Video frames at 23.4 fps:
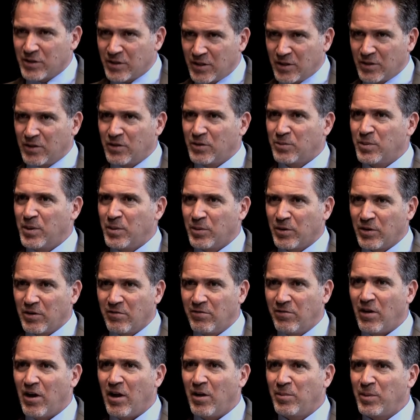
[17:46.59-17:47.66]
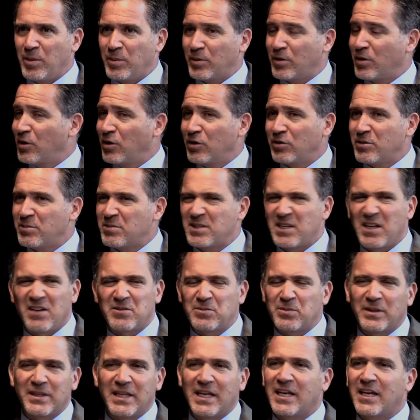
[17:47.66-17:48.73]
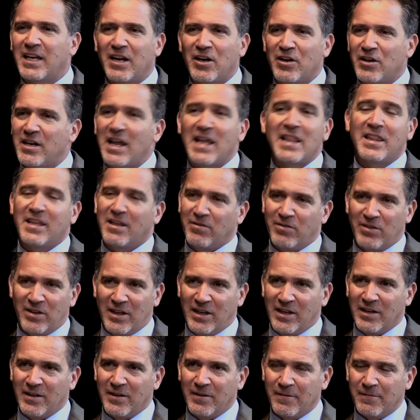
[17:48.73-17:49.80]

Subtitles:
People could fall, people could hurt themselves, but they cared nothing for that.